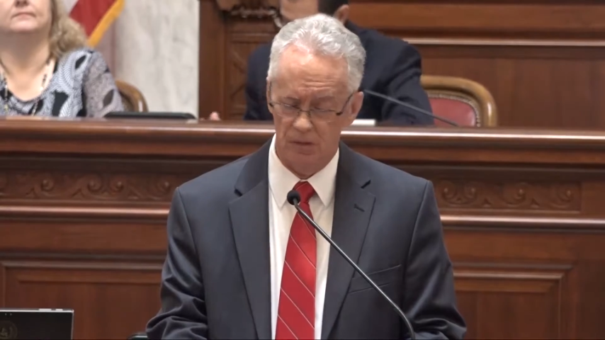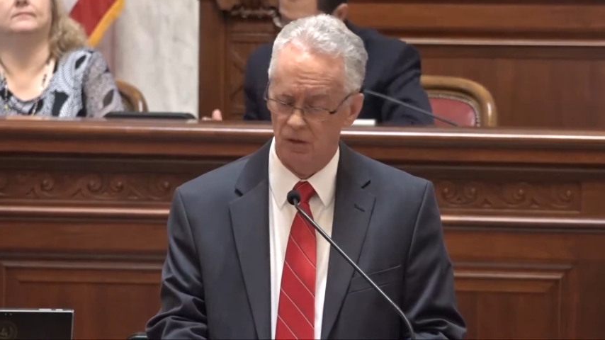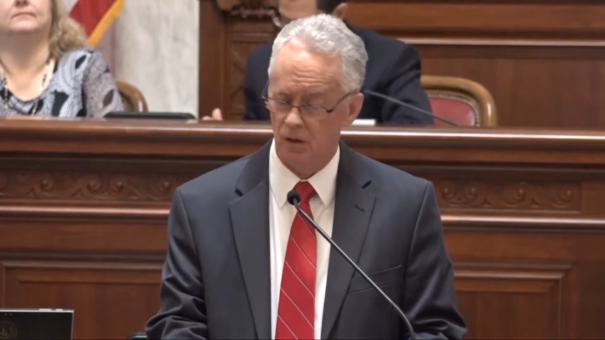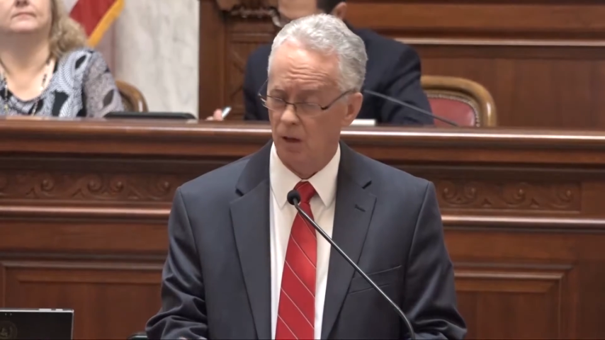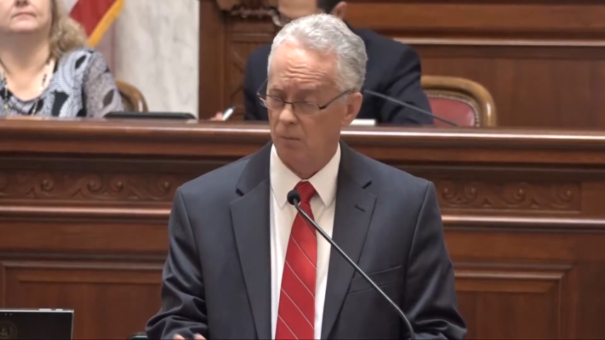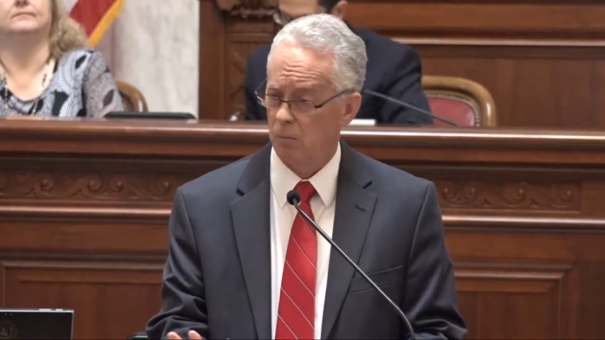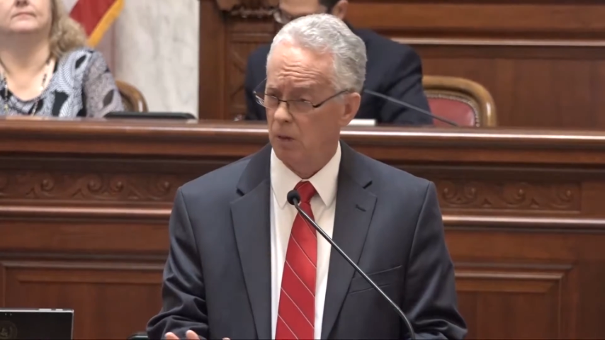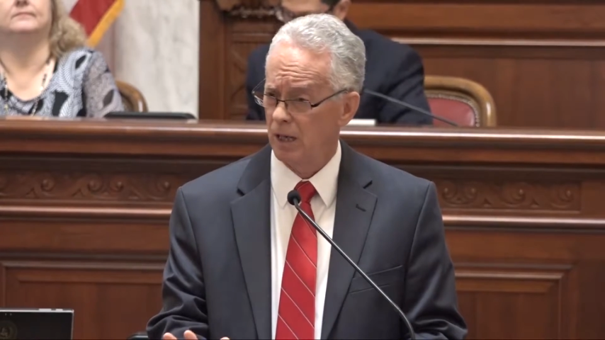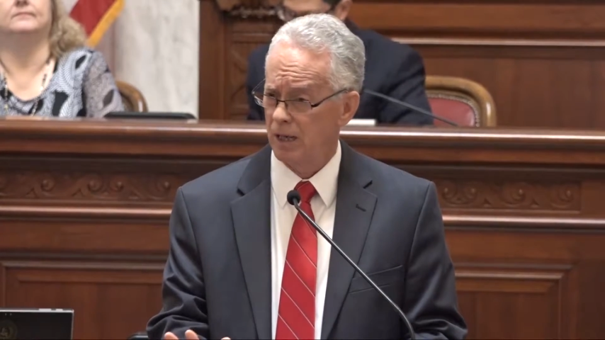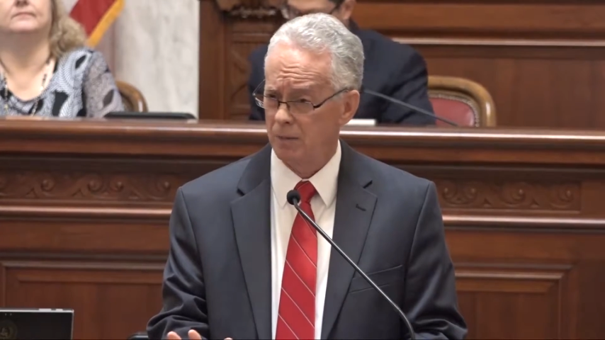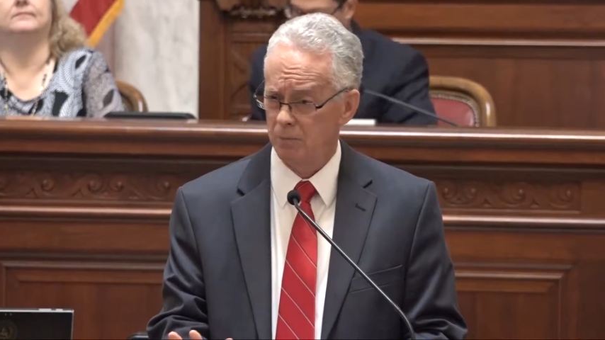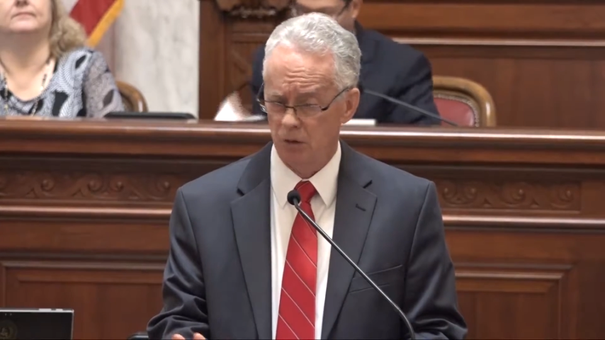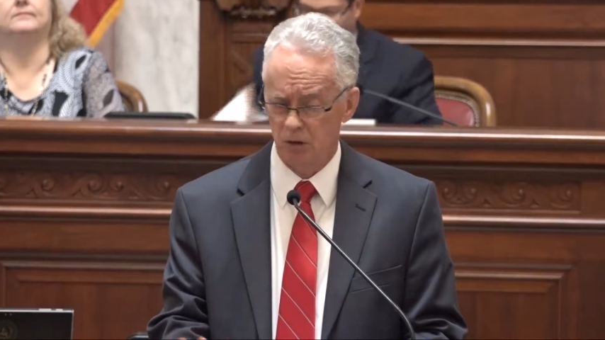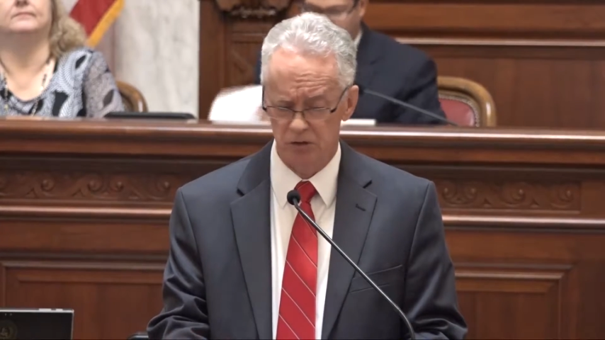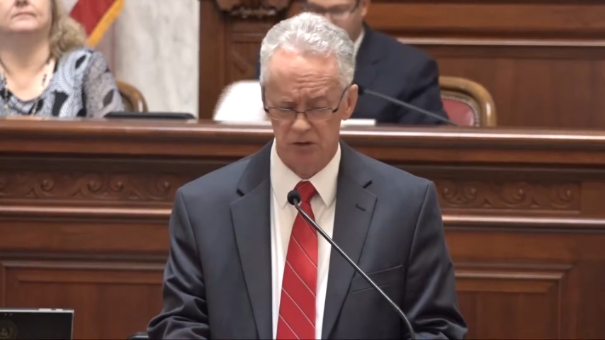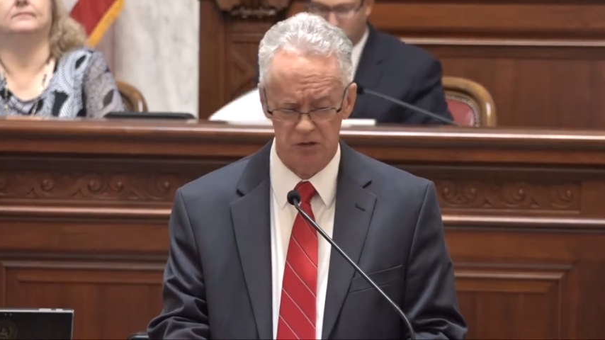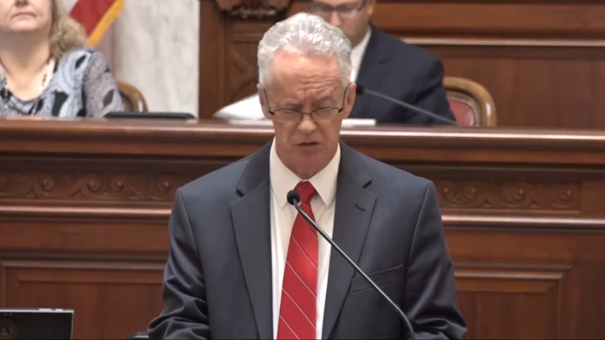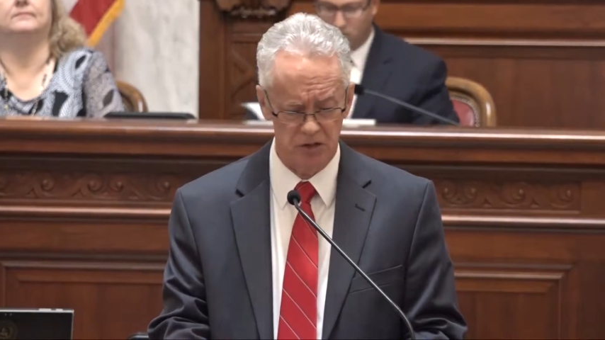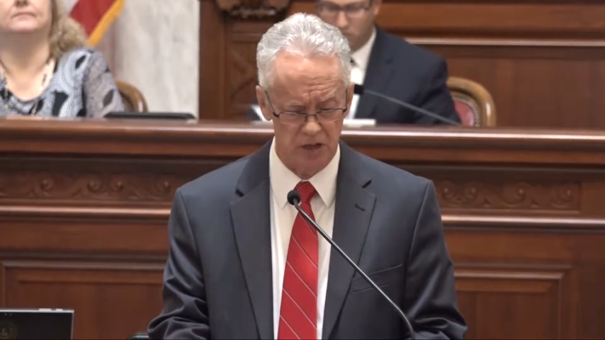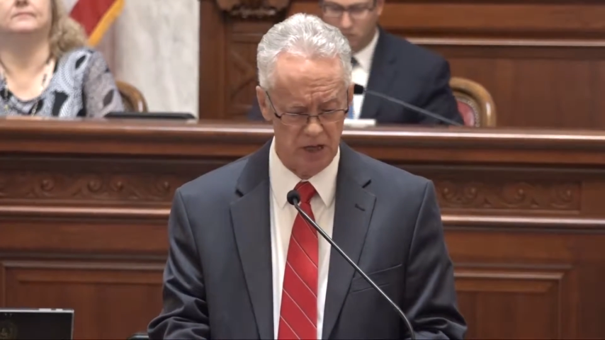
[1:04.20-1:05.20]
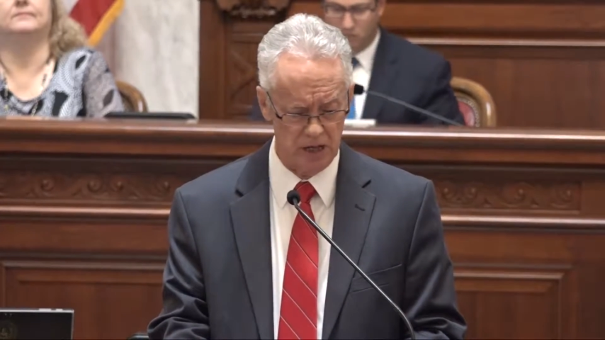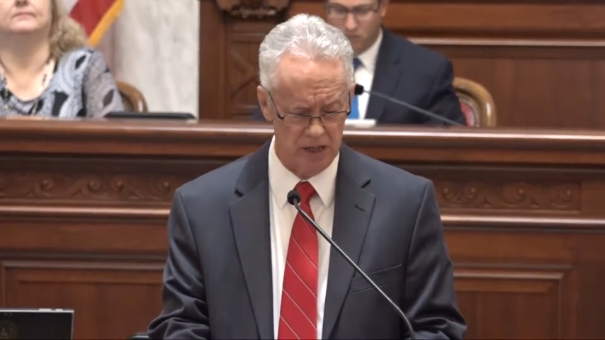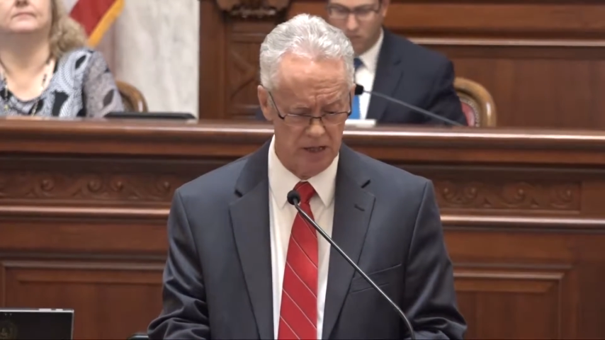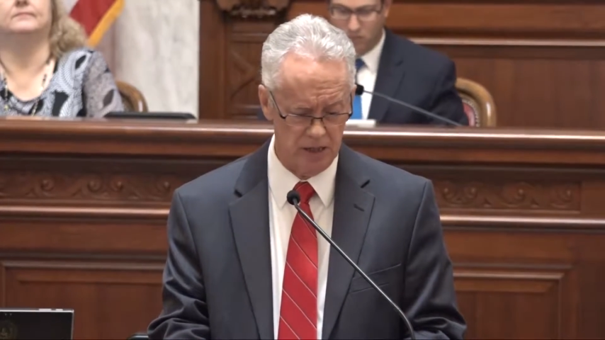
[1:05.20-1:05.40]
not blameless as I